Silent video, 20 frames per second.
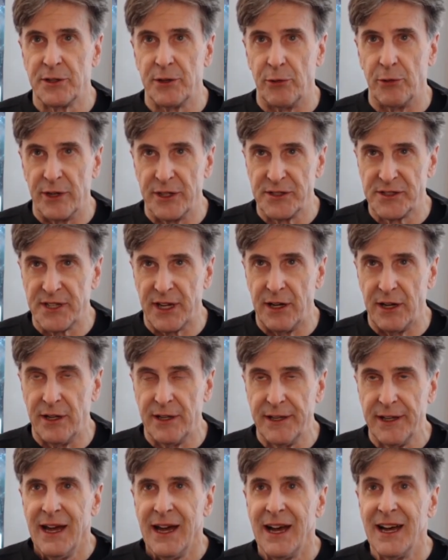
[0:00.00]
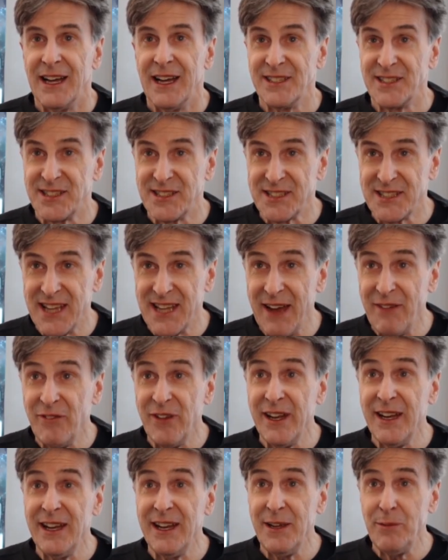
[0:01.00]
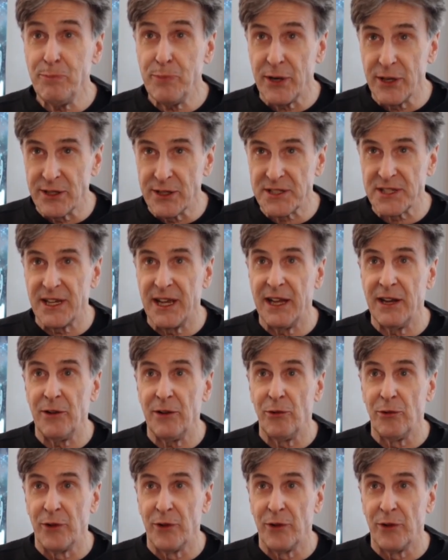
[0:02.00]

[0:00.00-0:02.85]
The result a 70%